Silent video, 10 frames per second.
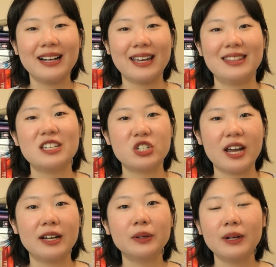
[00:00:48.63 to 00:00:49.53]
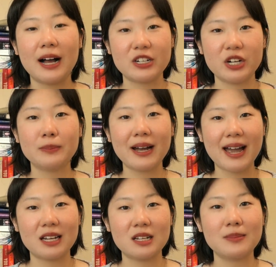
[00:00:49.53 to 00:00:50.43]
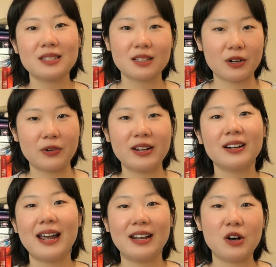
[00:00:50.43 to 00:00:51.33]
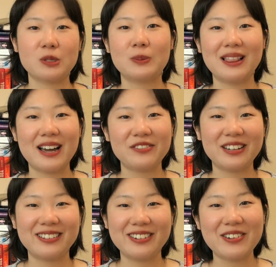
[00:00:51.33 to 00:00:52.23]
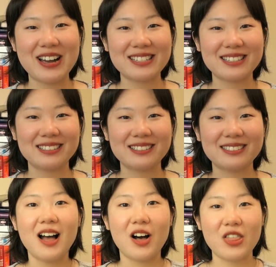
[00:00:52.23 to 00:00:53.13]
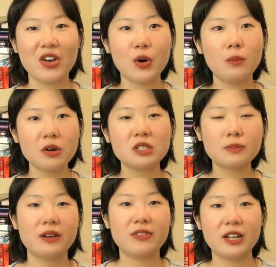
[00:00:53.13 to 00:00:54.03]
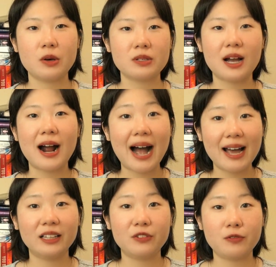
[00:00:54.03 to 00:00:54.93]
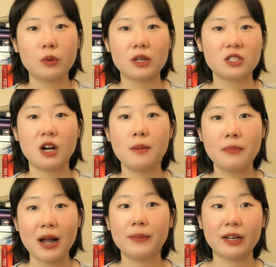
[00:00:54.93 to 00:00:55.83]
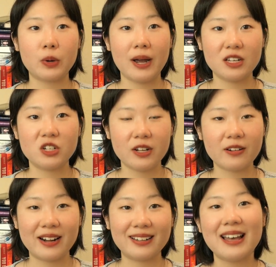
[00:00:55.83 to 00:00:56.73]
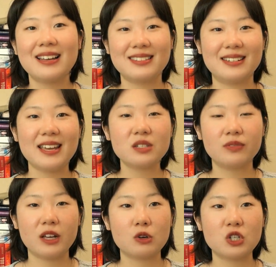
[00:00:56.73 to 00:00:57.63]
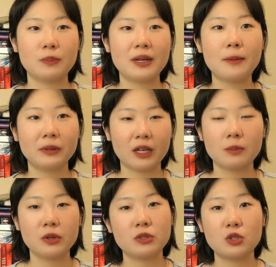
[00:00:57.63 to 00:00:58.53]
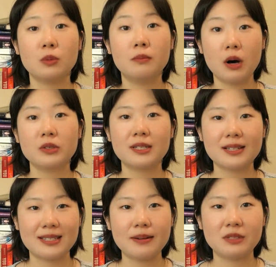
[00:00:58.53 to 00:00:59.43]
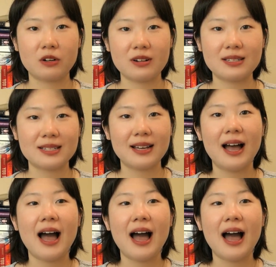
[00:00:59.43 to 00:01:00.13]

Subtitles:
In this channel, I share my academics, career, and also my life here in the US. Although most of my videos are highly focused on biomedical engineering, today's video should be applicable to most STEM degrees.